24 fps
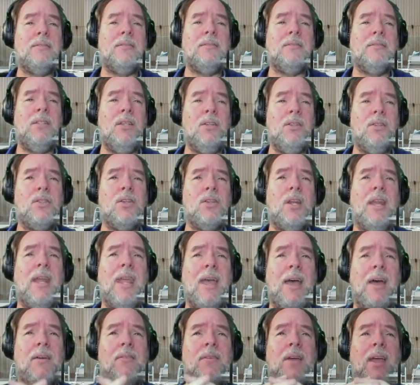You should
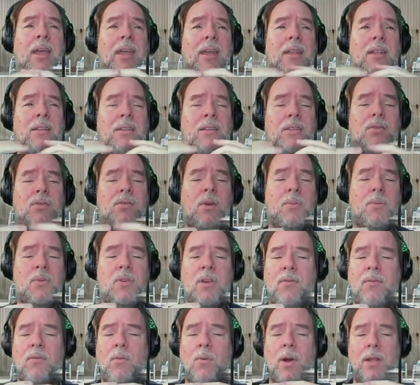have a description
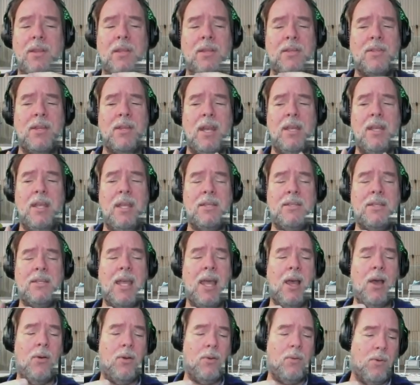of what the site is,
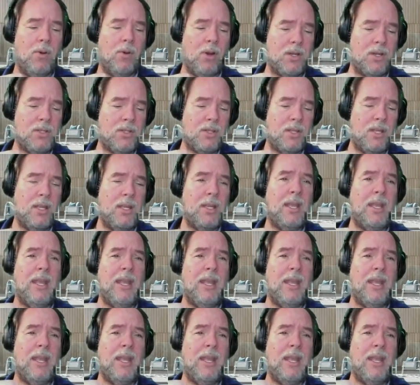how it works,